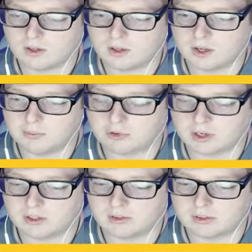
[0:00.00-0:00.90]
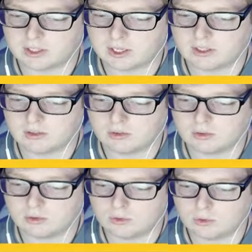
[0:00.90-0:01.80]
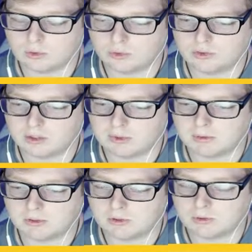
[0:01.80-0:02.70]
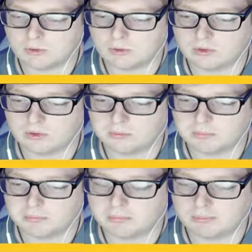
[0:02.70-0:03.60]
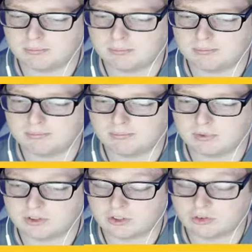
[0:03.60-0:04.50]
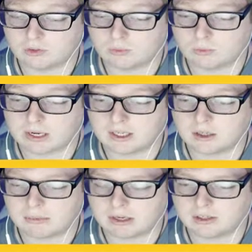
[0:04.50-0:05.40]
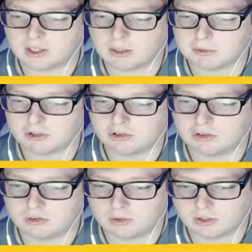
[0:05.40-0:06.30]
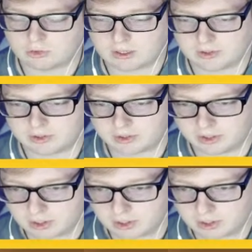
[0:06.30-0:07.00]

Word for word: I'm trying to look at who's going to be able to do the essentially right amount of damage to this Groudon, like